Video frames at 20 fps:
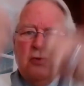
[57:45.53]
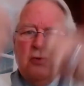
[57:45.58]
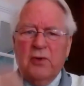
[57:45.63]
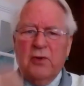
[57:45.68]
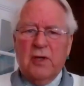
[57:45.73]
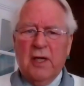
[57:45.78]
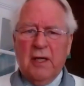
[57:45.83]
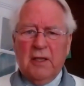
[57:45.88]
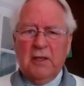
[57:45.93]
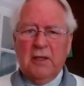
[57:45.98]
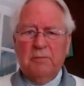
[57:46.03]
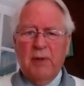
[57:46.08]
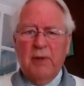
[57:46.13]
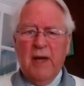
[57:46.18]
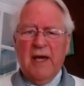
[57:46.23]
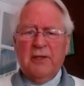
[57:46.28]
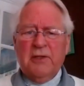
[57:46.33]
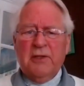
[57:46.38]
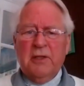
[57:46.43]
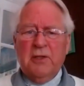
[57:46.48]
the next
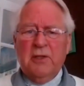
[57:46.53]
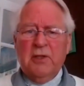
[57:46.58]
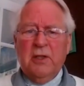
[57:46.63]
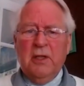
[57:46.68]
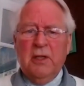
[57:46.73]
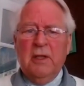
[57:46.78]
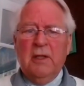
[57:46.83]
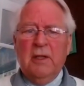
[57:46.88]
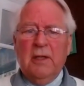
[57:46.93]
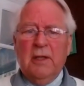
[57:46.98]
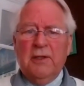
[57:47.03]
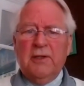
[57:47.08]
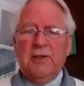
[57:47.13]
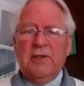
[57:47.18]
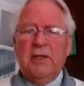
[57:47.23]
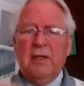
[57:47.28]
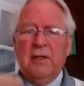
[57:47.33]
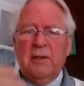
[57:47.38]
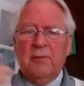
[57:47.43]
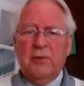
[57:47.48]
passage and
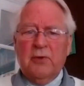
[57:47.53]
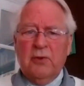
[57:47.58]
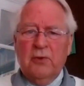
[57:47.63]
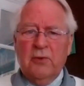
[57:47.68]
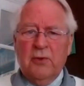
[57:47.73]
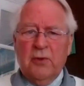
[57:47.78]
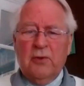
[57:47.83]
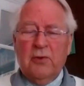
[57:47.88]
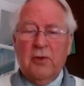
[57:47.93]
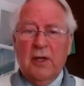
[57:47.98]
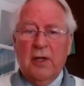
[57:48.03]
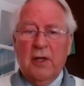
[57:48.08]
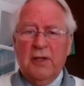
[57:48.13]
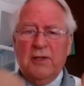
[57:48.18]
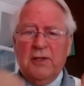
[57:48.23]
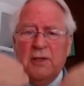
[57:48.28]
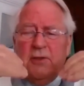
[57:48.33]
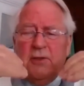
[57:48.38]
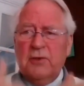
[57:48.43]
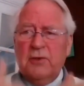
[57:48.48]
see them through the
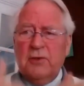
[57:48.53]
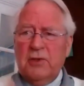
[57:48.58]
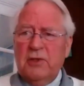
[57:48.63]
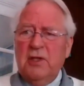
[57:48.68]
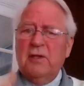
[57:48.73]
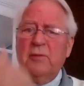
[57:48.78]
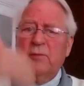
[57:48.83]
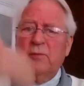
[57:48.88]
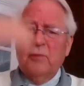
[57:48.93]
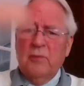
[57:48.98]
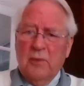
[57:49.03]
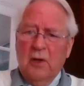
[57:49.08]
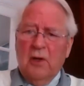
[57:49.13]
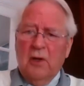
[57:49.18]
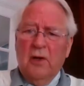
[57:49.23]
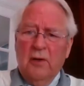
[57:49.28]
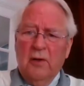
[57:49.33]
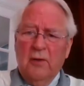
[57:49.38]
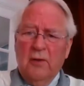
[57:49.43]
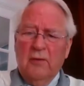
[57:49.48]
crisis or see them
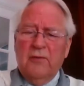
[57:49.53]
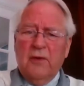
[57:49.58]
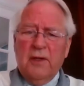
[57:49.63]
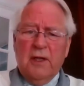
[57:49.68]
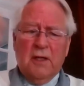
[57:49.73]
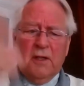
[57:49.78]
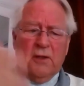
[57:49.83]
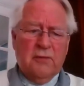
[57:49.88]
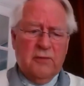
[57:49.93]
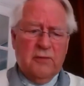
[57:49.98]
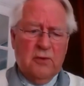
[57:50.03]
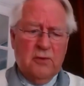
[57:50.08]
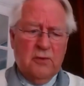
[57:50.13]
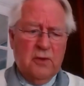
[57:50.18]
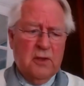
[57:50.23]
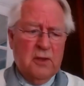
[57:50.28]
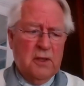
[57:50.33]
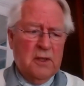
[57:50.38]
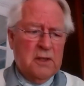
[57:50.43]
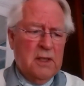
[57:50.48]
on for the next few
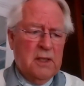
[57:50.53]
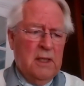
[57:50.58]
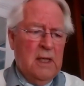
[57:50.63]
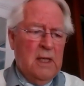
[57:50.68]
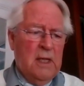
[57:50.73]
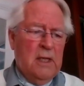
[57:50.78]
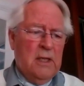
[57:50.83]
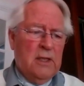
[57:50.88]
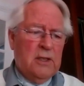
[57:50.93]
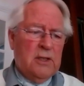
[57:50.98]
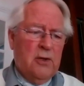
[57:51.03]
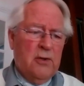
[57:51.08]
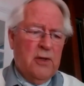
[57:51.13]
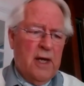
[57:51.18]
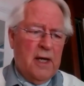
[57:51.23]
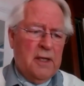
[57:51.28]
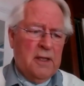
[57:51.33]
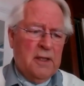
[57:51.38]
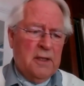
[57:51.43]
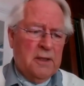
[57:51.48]
years. So
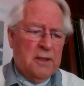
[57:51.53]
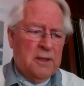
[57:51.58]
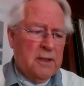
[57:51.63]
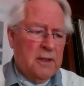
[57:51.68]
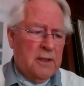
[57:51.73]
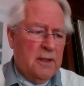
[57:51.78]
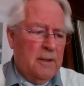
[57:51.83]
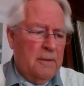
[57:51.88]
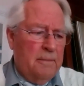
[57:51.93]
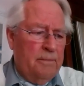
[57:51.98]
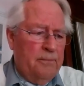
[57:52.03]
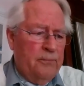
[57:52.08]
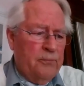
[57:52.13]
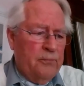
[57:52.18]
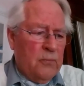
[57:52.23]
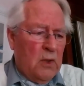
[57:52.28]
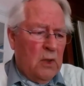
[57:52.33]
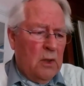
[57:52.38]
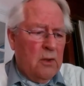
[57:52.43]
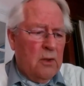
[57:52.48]
that is,
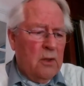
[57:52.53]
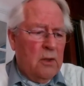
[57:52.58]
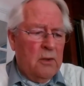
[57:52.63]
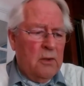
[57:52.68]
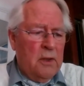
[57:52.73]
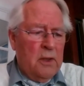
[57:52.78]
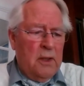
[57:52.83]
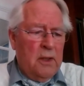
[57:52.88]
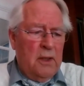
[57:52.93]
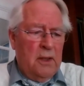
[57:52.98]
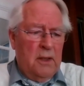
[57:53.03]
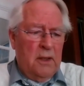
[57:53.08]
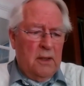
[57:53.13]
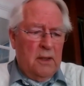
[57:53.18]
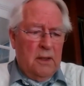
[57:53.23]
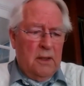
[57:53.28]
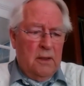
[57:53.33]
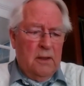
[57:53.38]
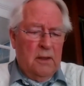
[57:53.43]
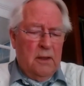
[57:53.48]
and
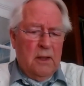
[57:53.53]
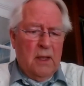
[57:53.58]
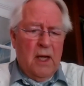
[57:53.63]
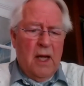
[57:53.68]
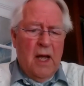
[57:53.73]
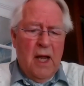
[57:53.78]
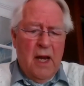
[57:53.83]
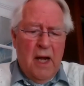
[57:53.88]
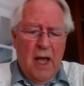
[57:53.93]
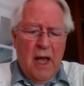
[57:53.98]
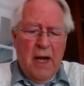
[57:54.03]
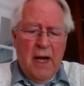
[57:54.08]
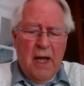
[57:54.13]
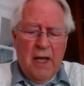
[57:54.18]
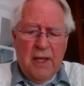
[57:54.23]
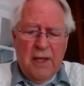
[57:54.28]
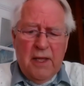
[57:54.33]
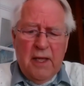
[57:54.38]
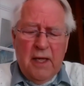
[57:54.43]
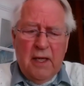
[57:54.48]
I
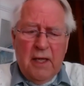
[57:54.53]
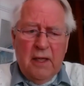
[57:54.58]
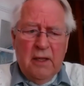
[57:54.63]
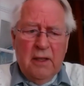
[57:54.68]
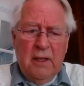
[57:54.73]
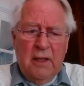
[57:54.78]
think,